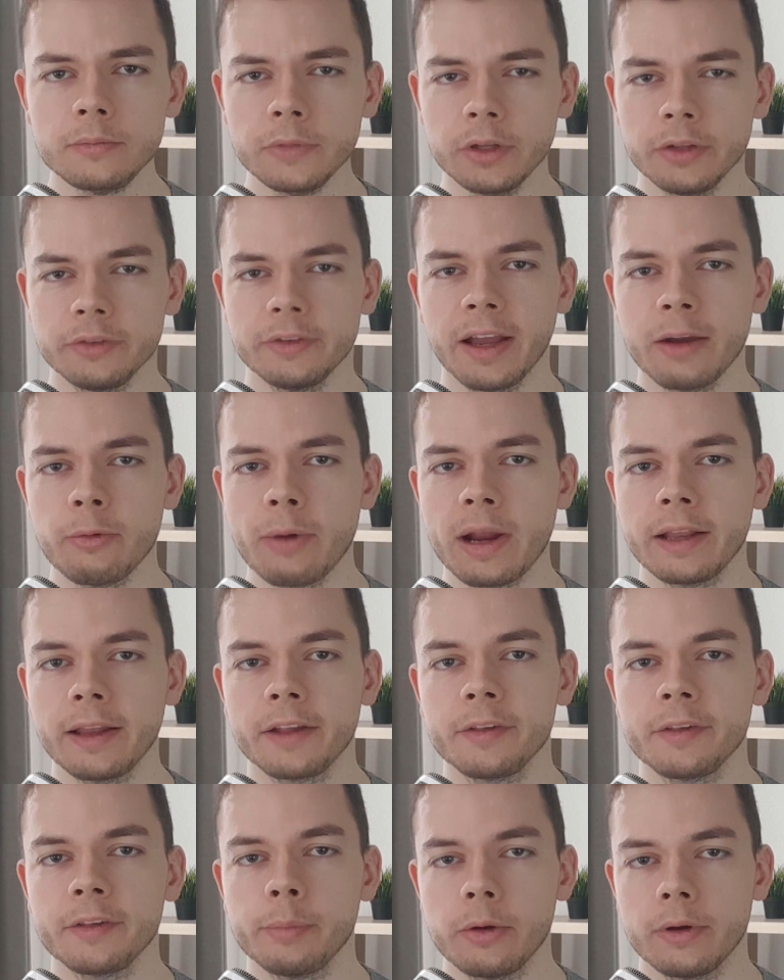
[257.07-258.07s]
direct
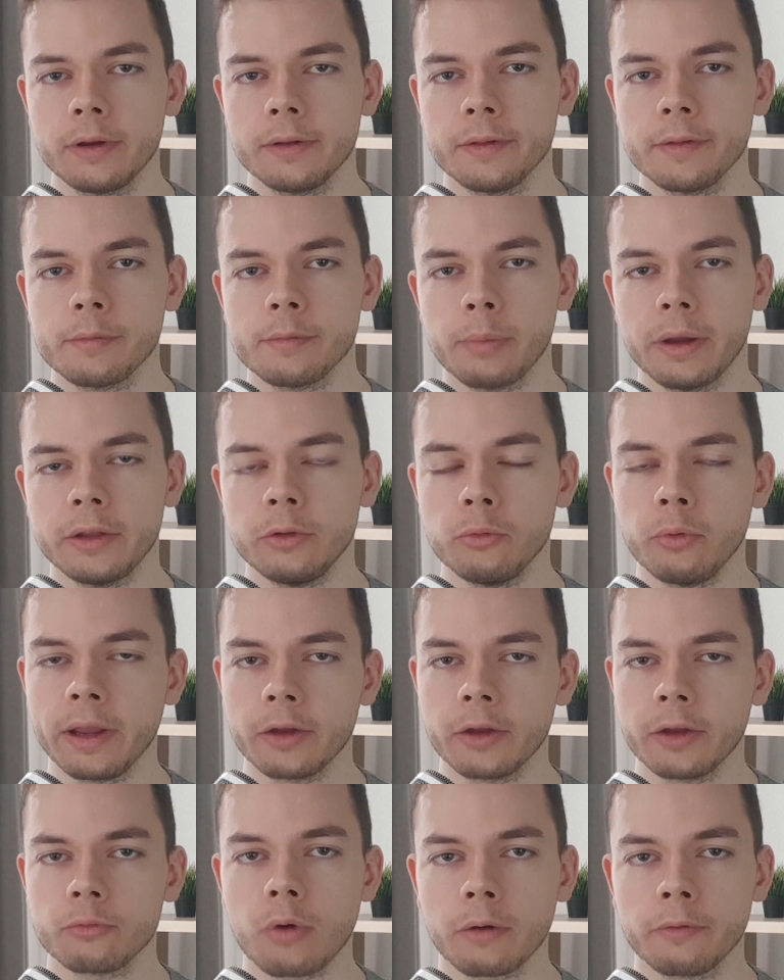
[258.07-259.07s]
experience by doing
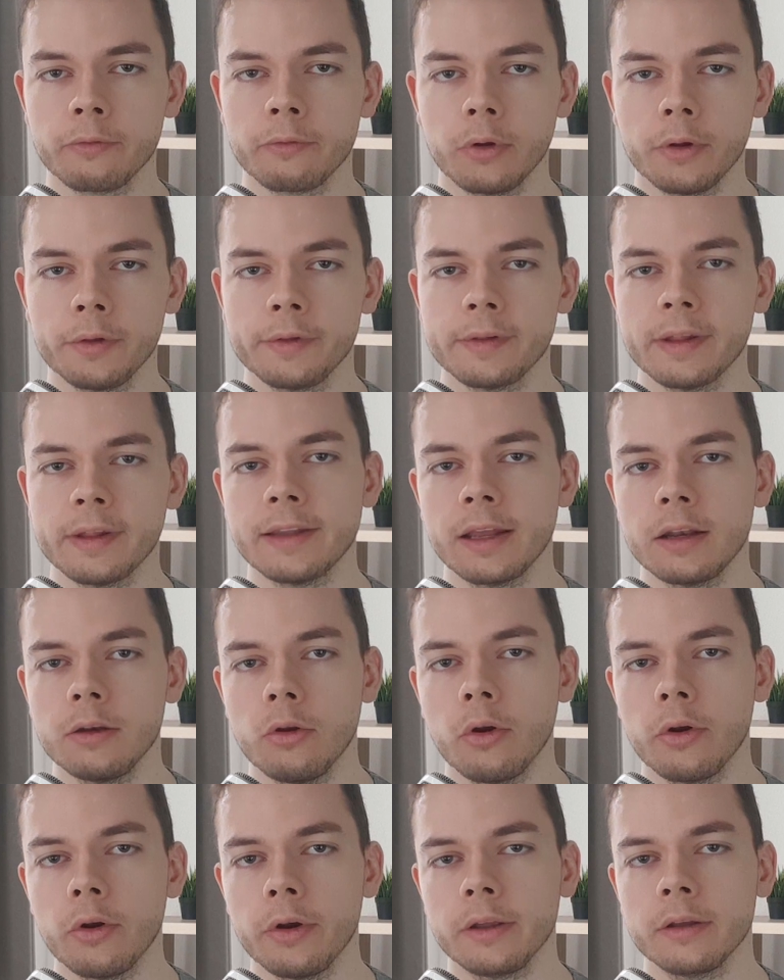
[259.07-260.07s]
it wrong first and then
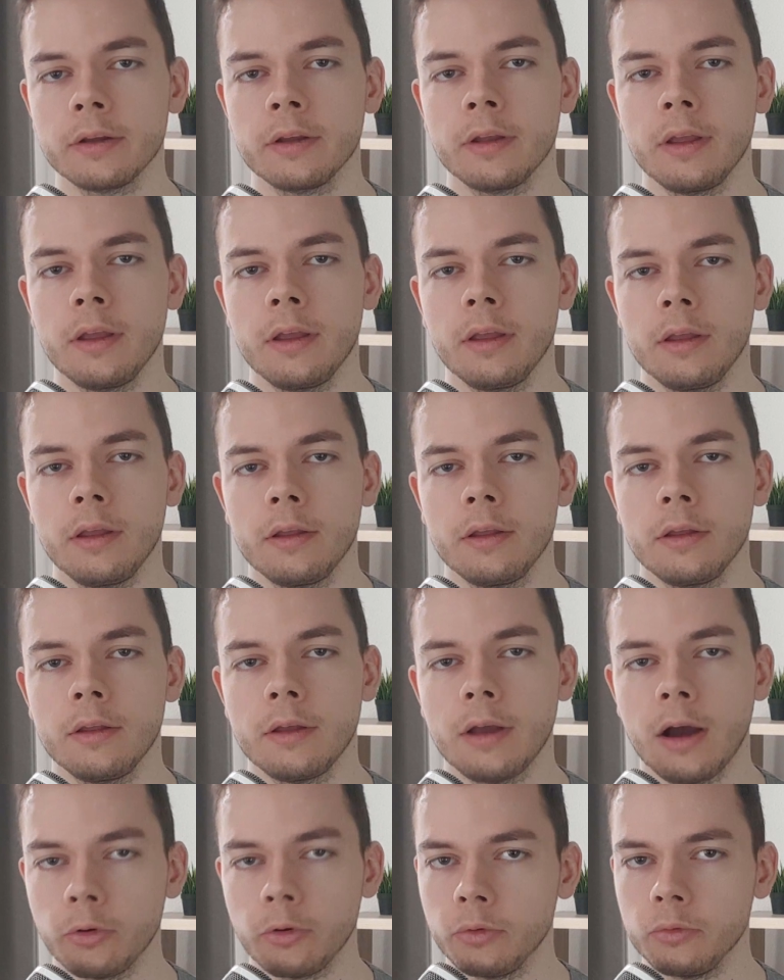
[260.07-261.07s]
learning
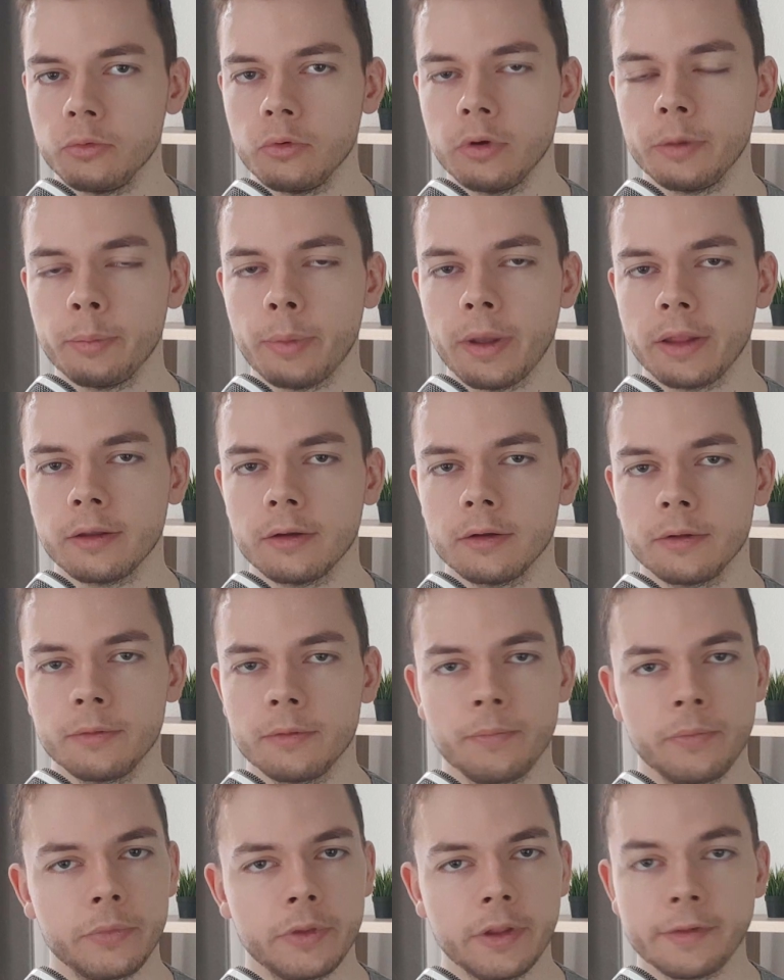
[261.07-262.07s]
how to do it better.
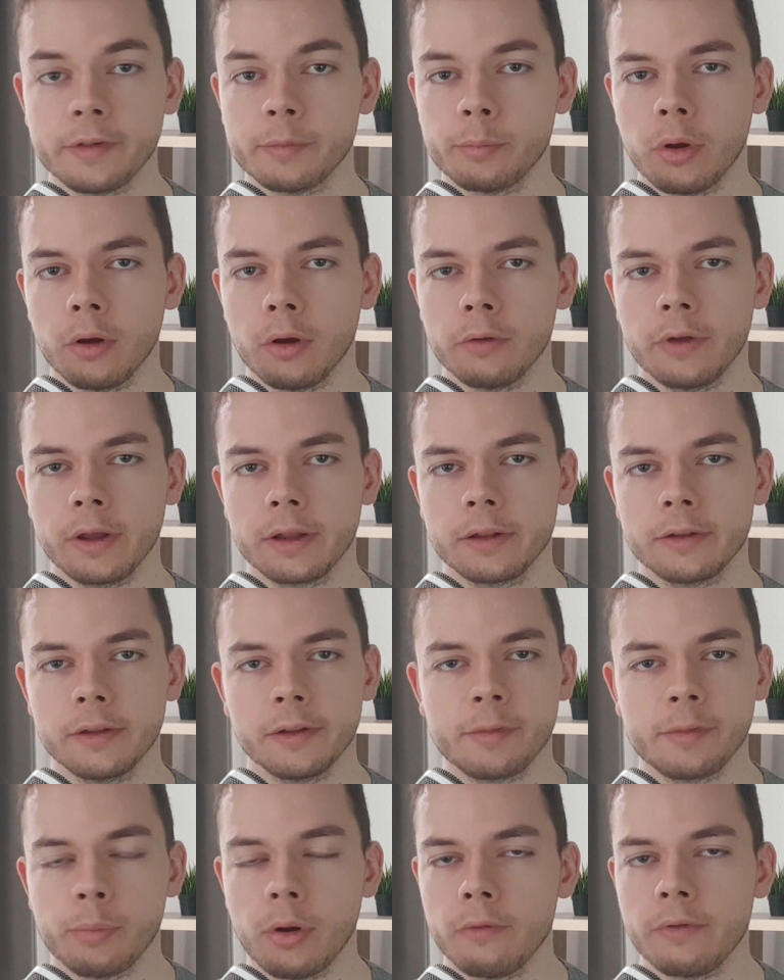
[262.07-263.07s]
This is perfect. It's
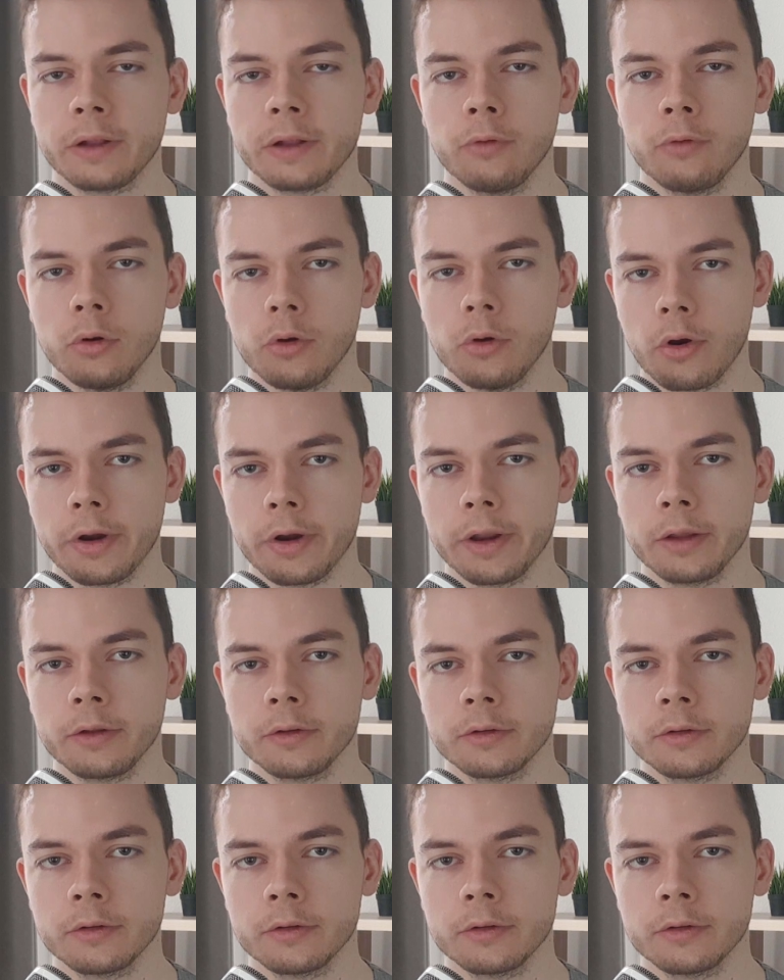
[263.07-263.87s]
perfect for learning.